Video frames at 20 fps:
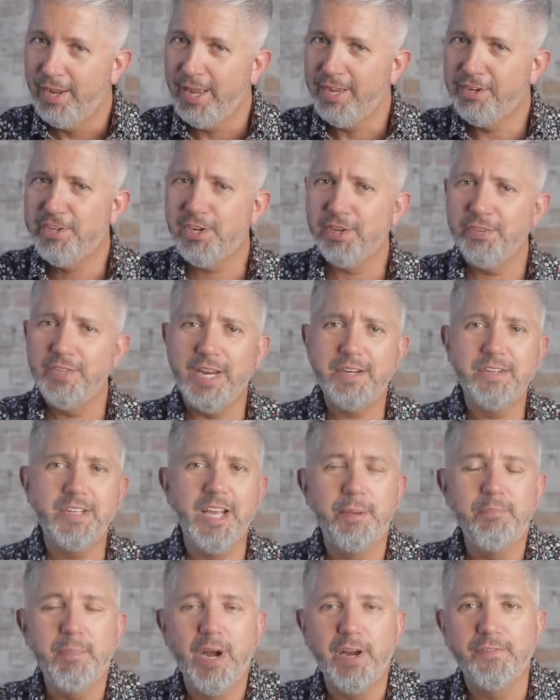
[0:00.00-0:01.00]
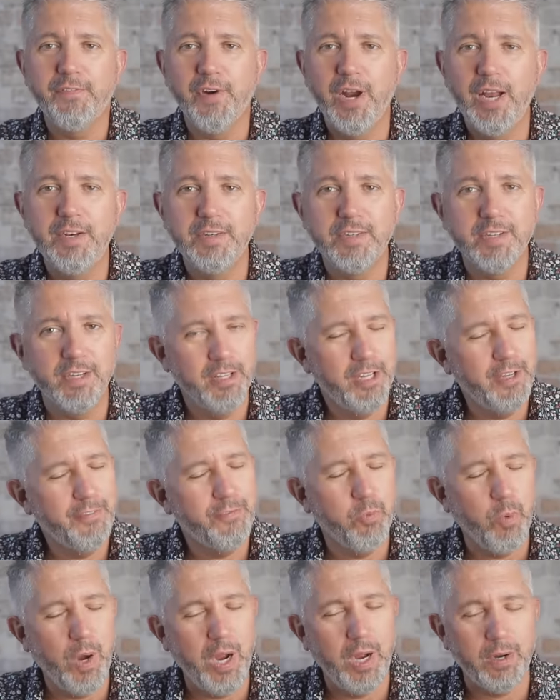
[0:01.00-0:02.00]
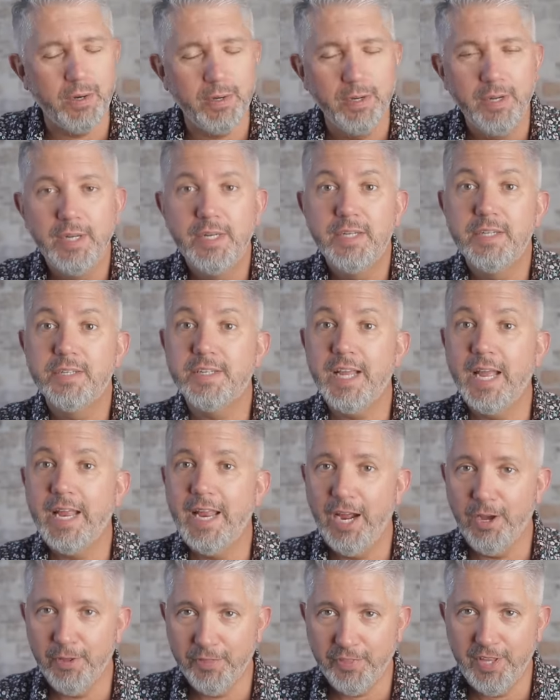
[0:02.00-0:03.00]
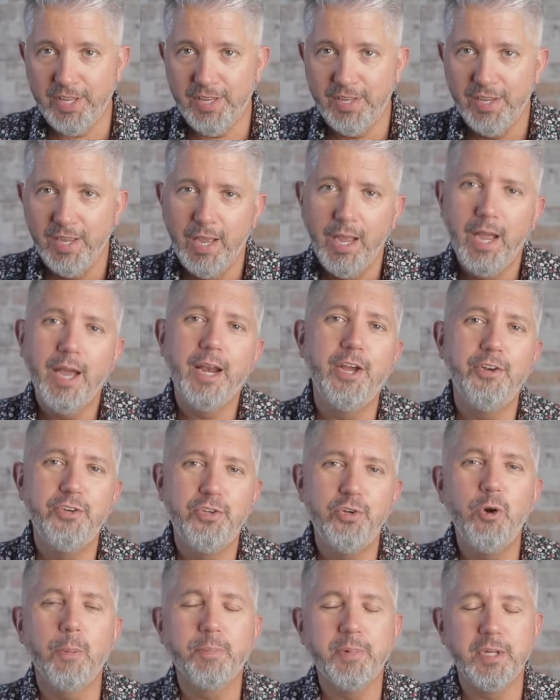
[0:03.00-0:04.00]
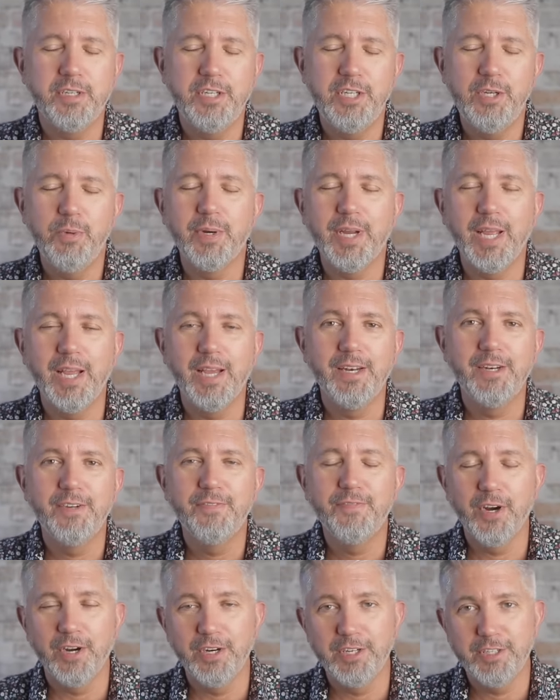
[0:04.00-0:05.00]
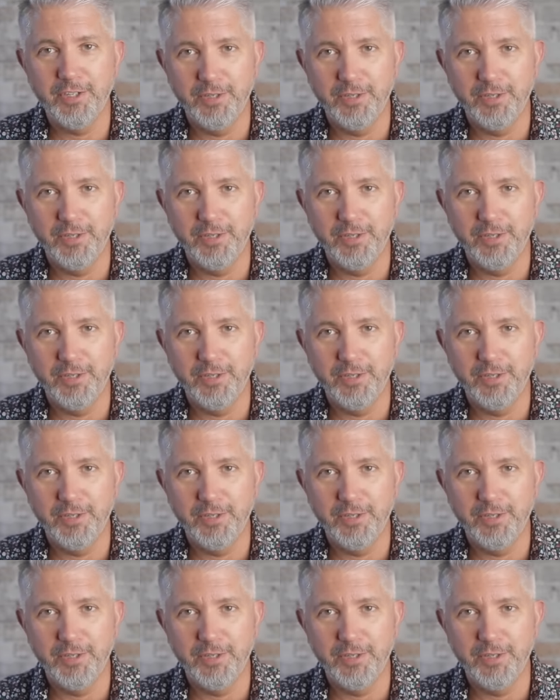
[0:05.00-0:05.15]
Until next time, my friends, live well, stay healthy, and I do hope to see you again very